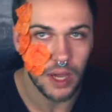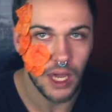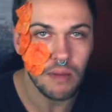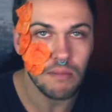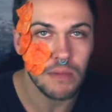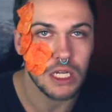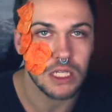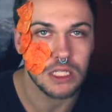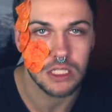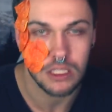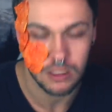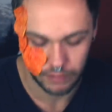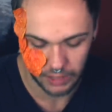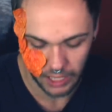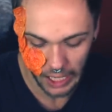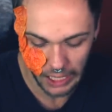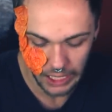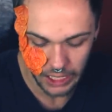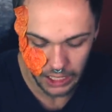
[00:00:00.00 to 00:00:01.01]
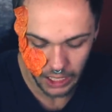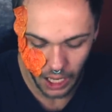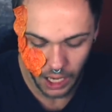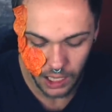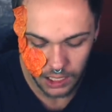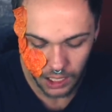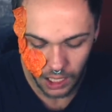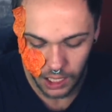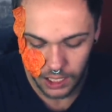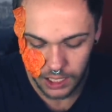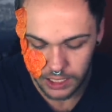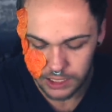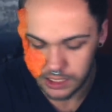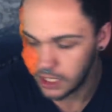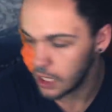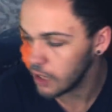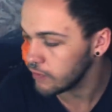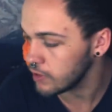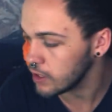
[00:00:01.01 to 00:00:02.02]
payments of
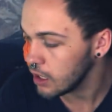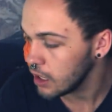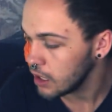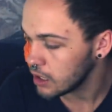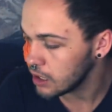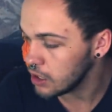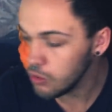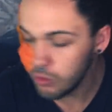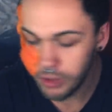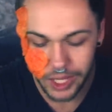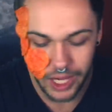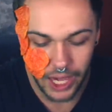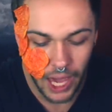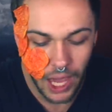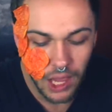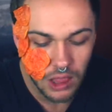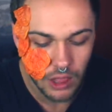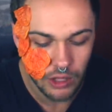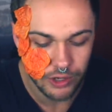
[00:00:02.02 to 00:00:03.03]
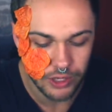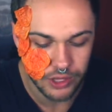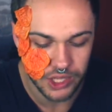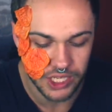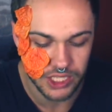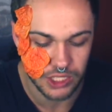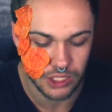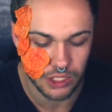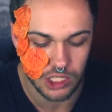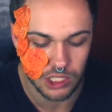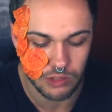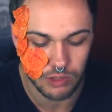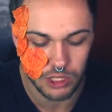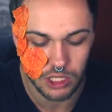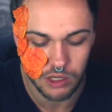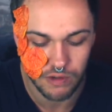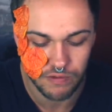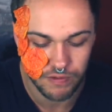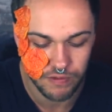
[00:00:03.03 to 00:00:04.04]
$89.97, you can look this good with
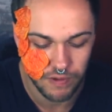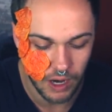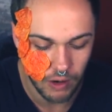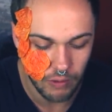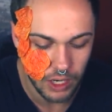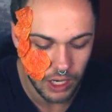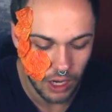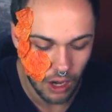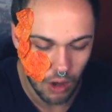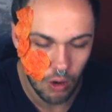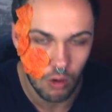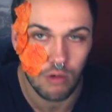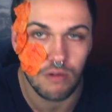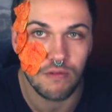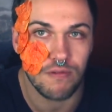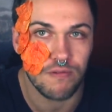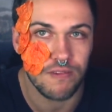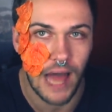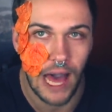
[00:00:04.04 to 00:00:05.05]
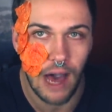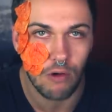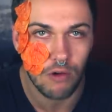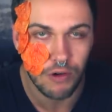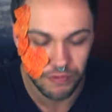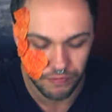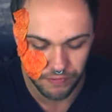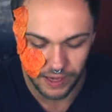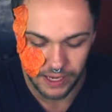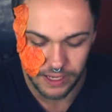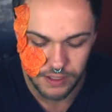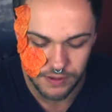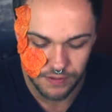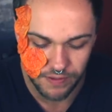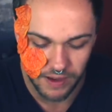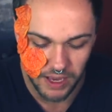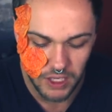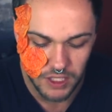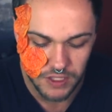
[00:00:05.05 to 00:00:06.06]
your very own flower
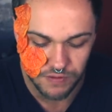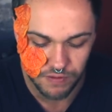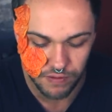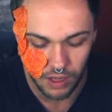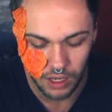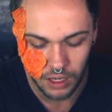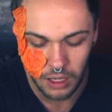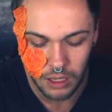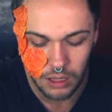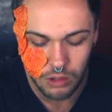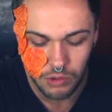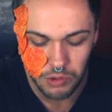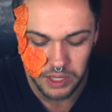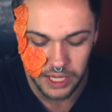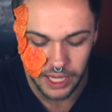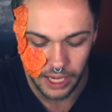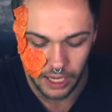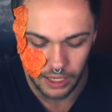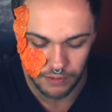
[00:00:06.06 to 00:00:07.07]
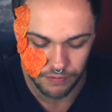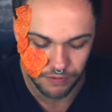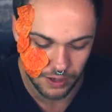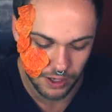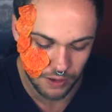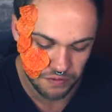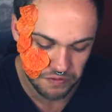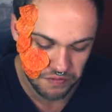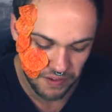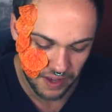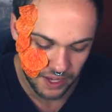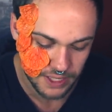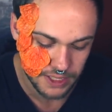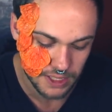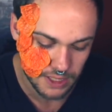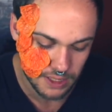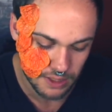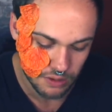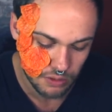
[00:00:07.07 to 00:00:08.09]
face fun glue kit for your
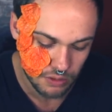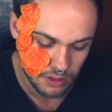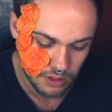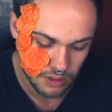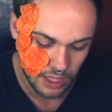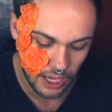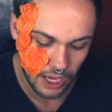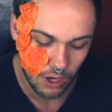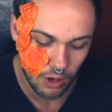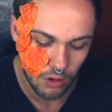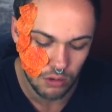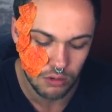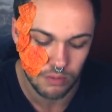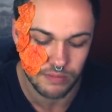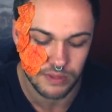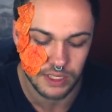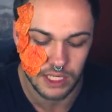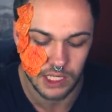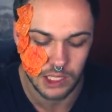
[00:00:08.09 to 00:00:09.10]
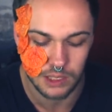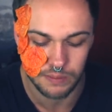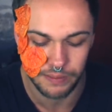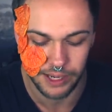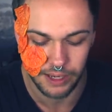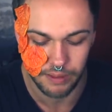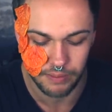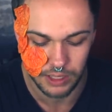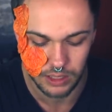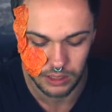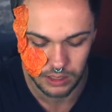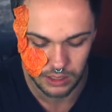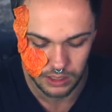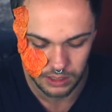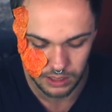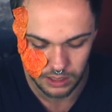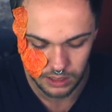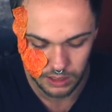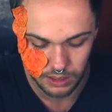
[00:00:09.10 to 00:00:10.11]
face. Them at home, 6 payments.
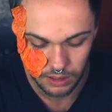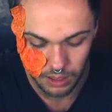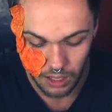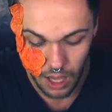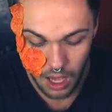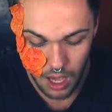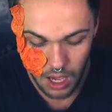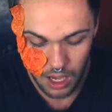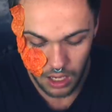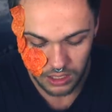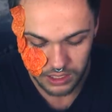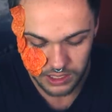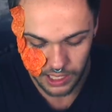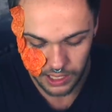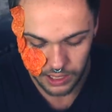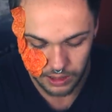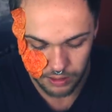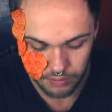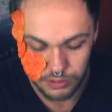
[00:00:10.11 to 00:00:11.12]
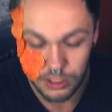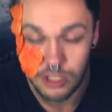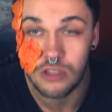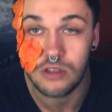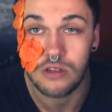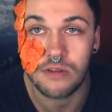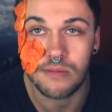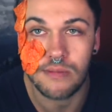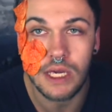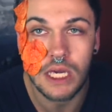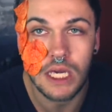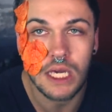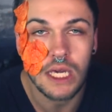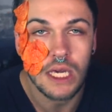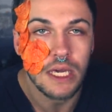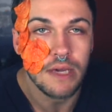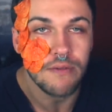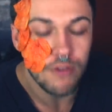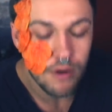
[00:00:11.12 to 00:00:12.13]
Send them to
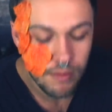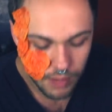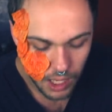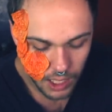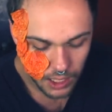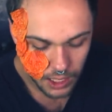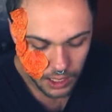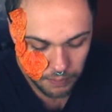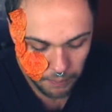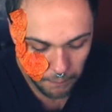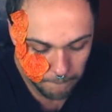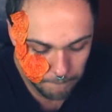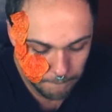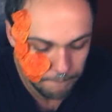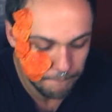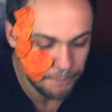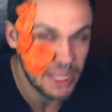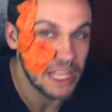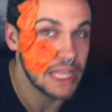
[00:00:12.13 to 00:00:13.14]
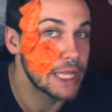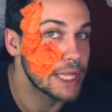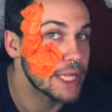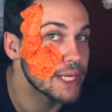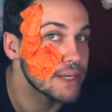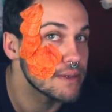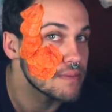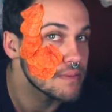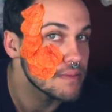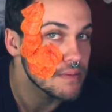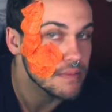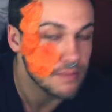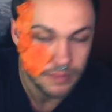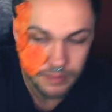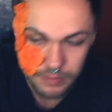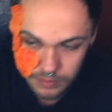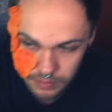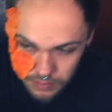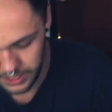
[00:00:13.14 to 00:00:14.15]
me for money.
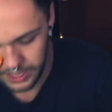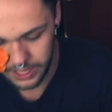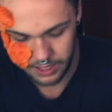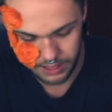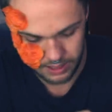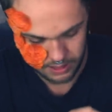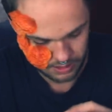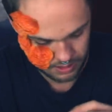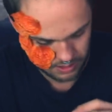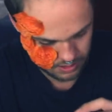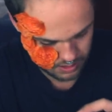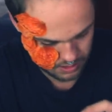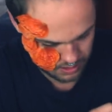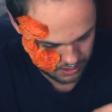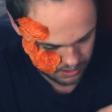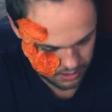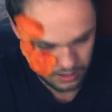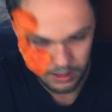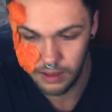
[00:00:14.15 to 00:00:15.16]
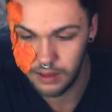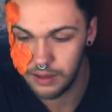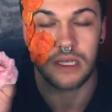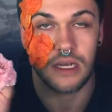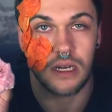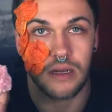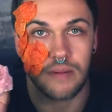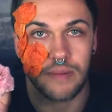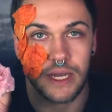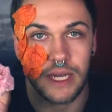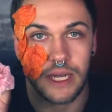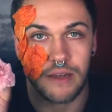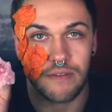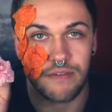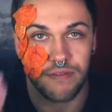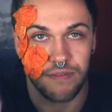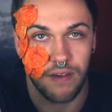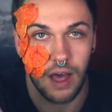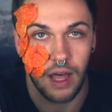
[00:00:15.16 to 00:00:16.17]
I feel like this is gonna
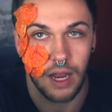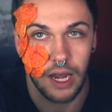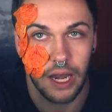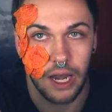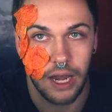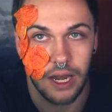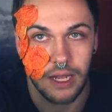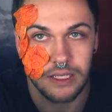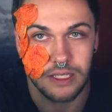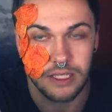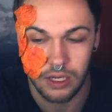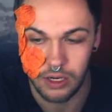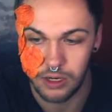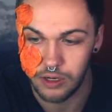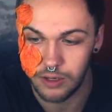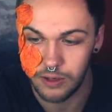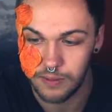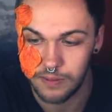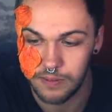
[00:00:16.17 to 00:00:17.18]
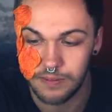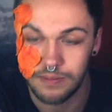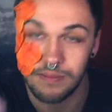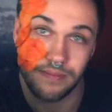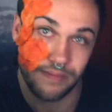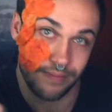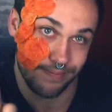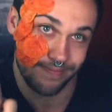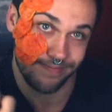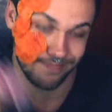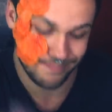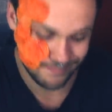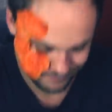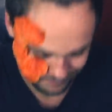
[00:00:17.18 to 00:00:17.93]
be fun. So I feel